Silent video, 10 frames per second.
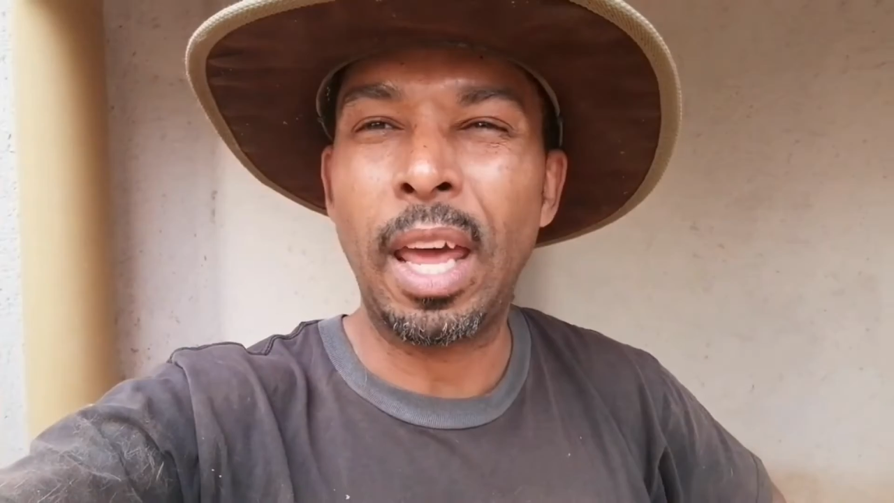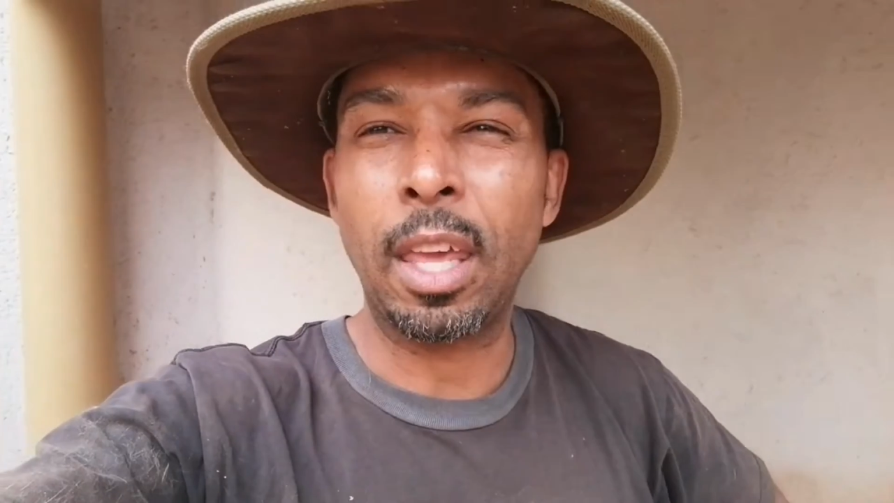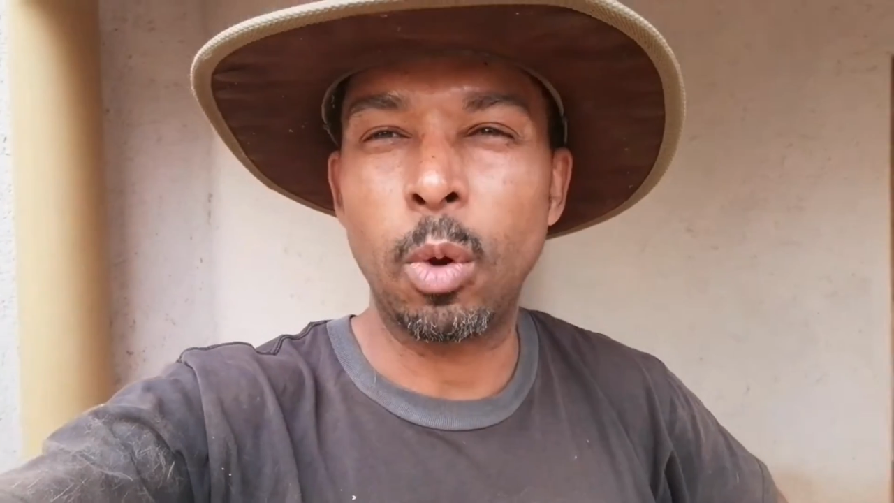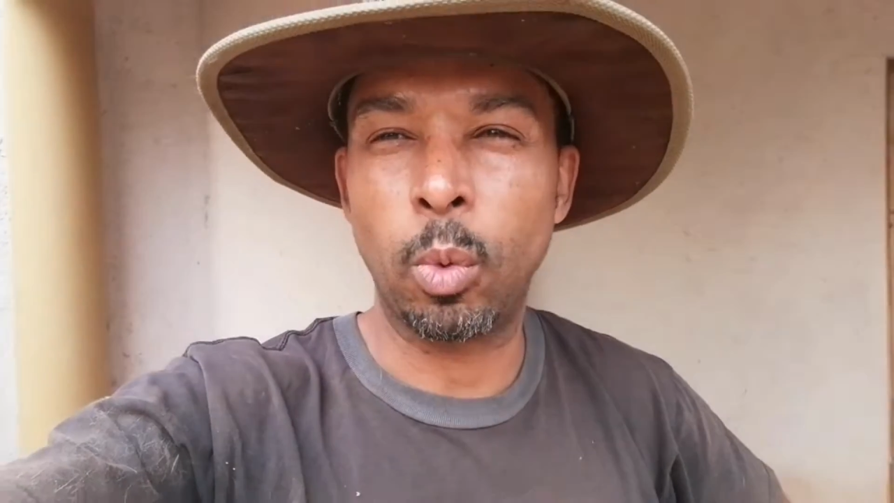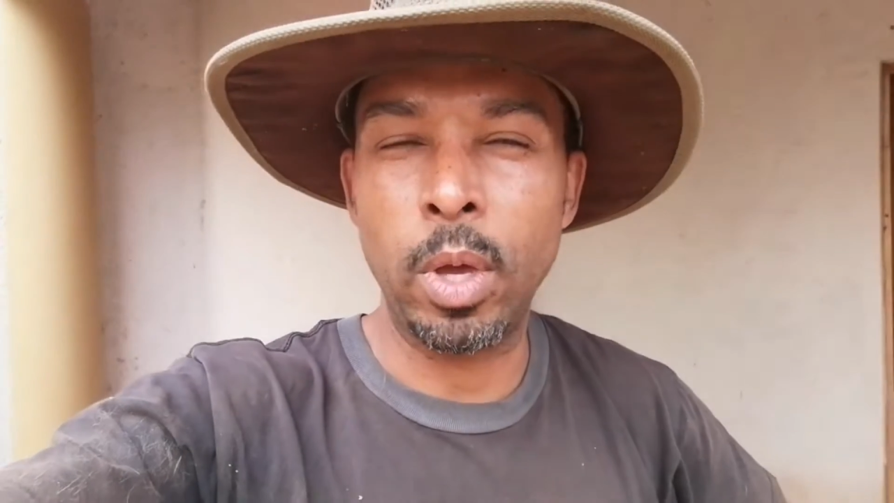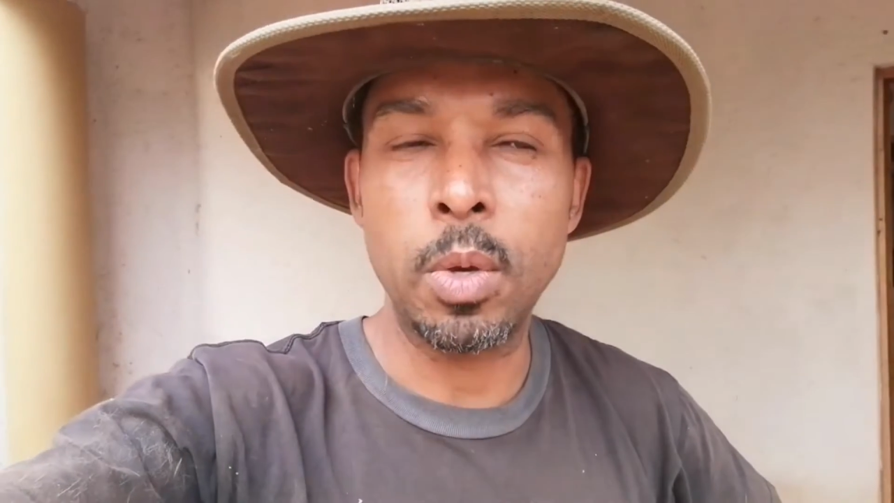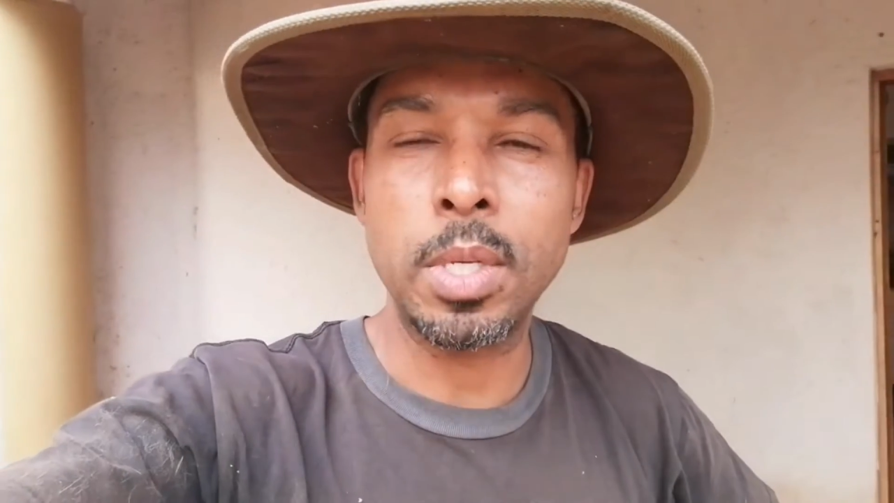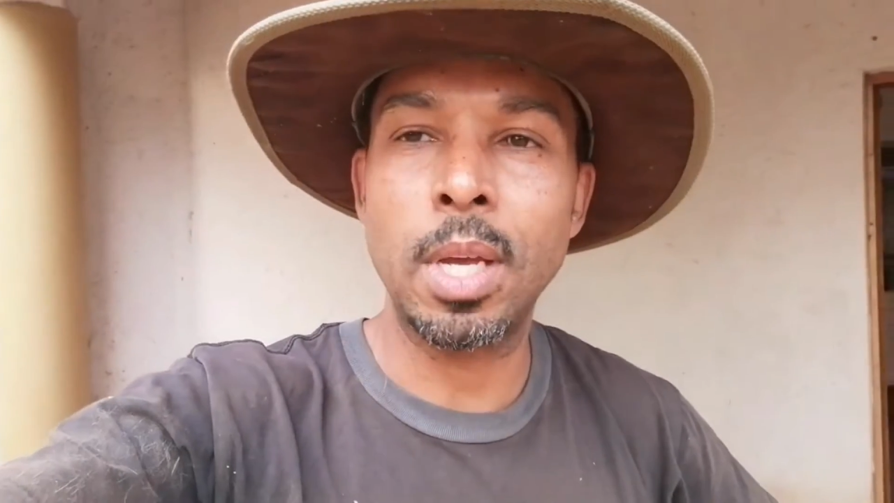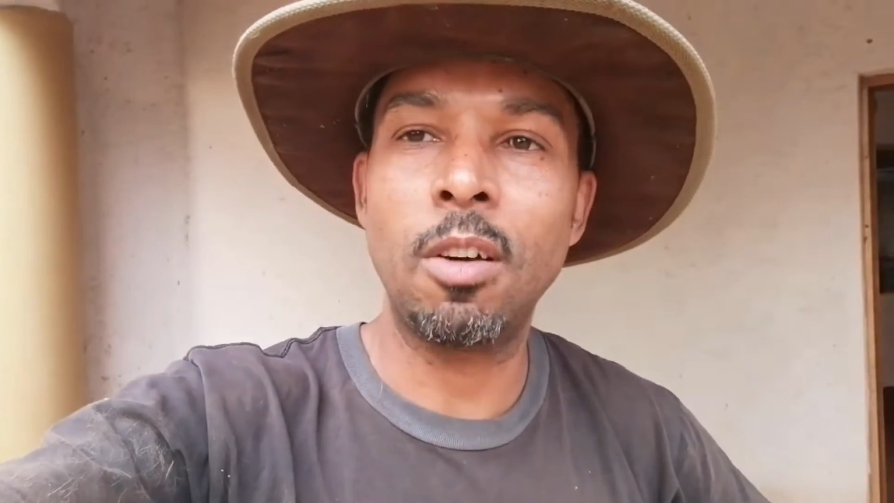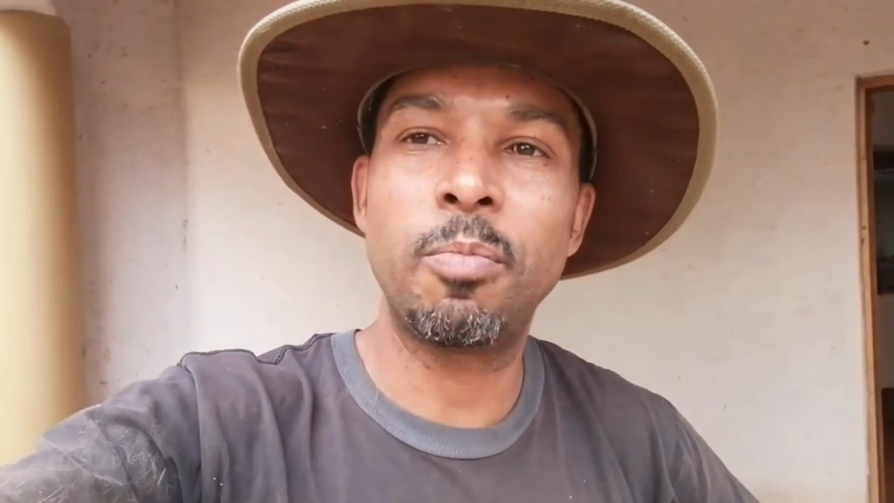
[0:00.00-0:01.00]
like you would weigh
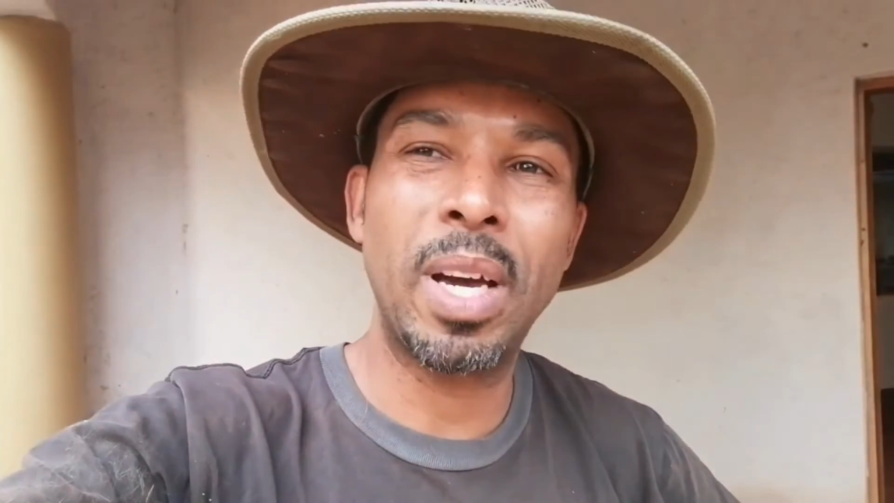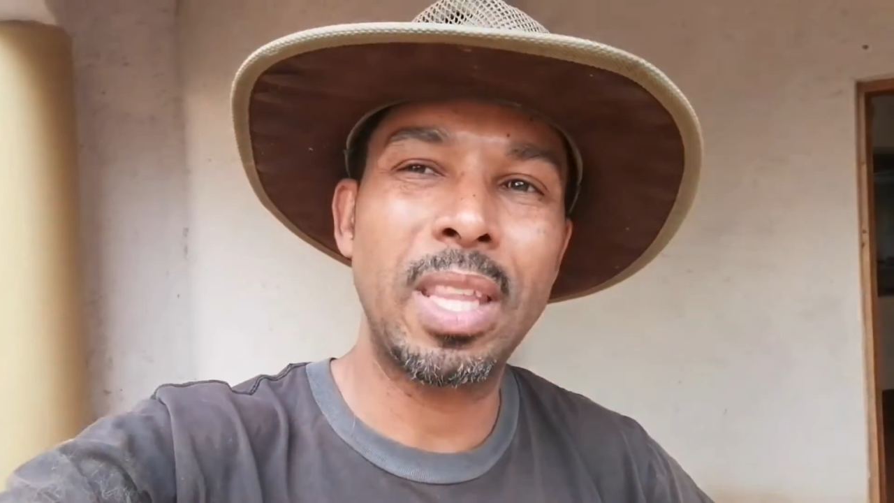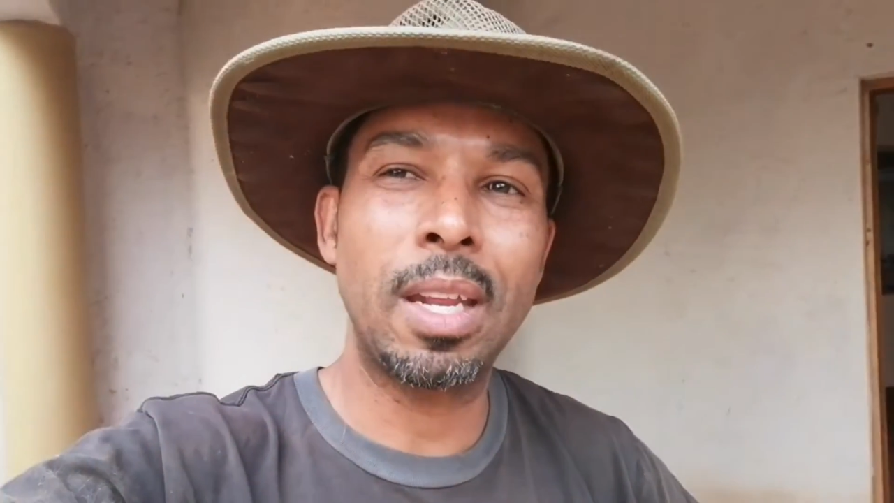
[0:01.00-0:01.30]
yourself, but